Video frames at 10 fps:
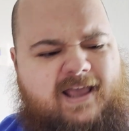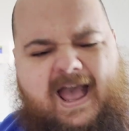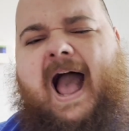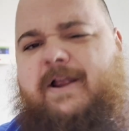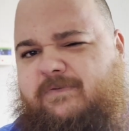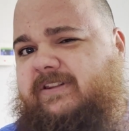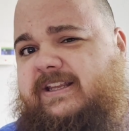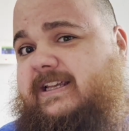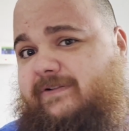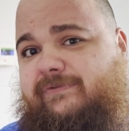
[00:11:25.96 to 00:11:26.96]
I really
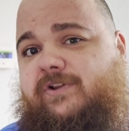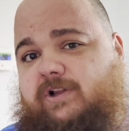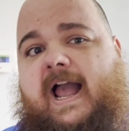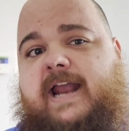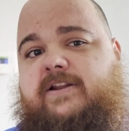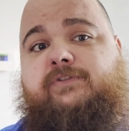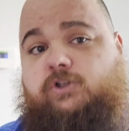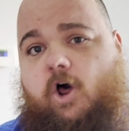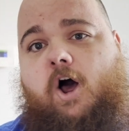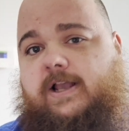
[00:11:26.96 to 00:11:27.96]
did feel kind of
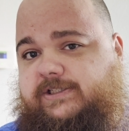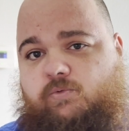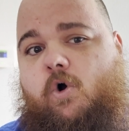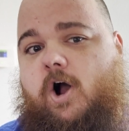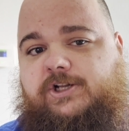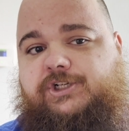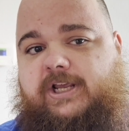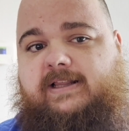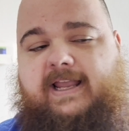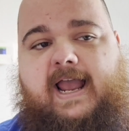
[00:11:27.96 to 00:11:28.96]
lost watching
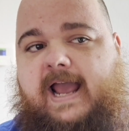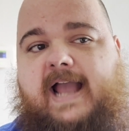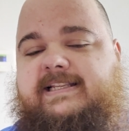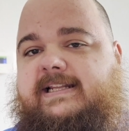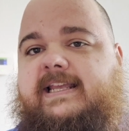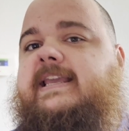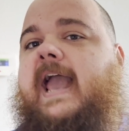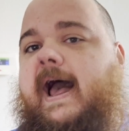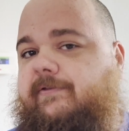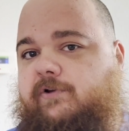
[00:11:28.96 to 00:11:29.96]
it. Like, I didn't
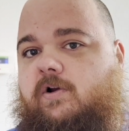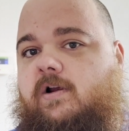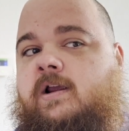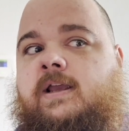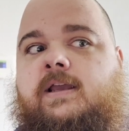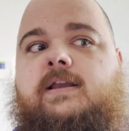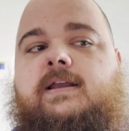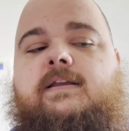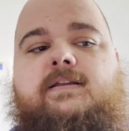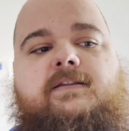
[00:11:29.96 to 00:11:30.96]
gather
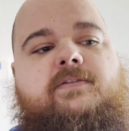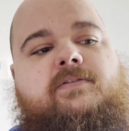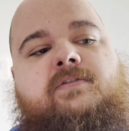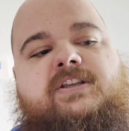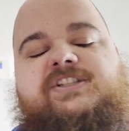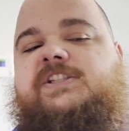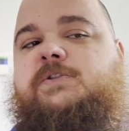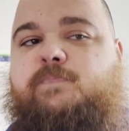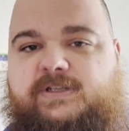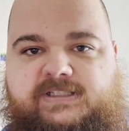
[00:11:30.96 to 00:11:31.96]
the
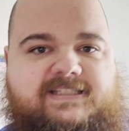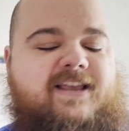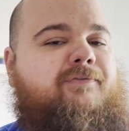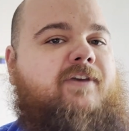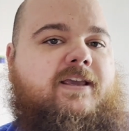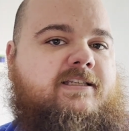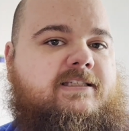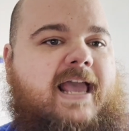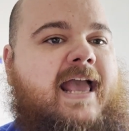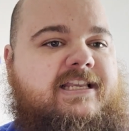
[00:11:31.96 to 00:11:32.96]

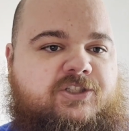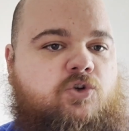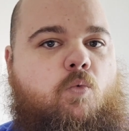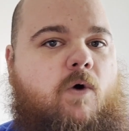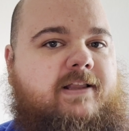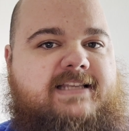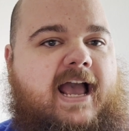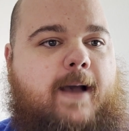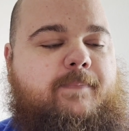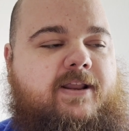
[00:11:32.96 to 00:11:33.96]
specifics as to what's
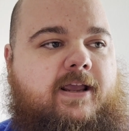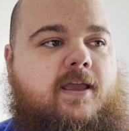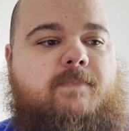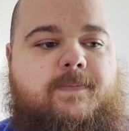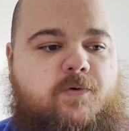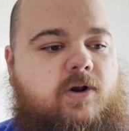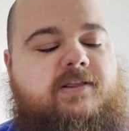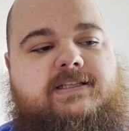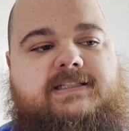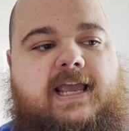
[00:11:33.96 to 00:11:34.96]
happening. And maybe one of
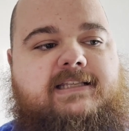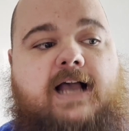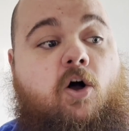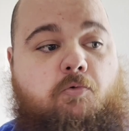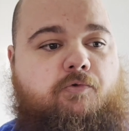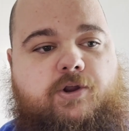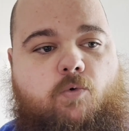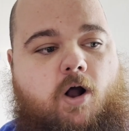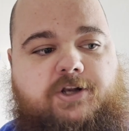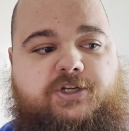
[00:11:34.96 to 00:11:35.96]
these days I'll
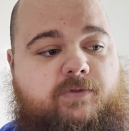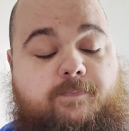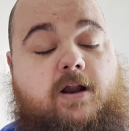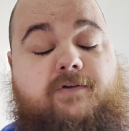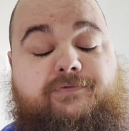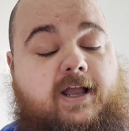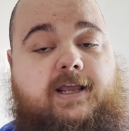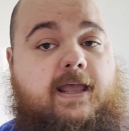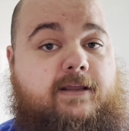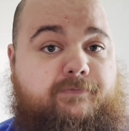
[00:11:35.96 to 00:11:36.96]
rewatch it with a pair of
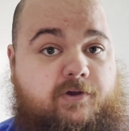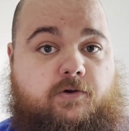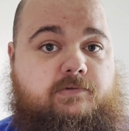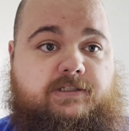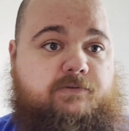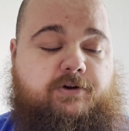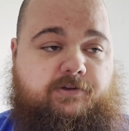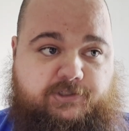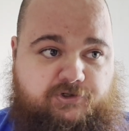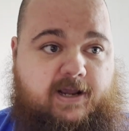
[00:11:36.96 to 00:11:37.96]
fucking headphones and
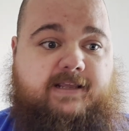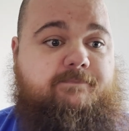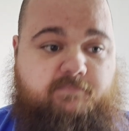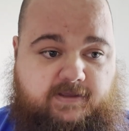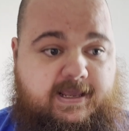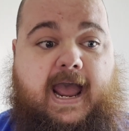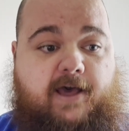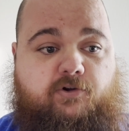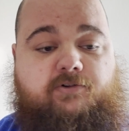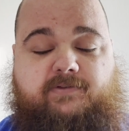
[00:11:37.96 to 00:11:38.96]
really try to
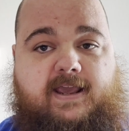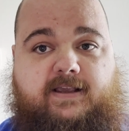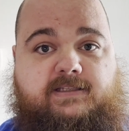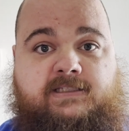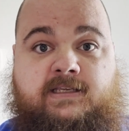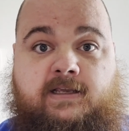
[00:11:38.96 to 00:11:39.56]
gather things.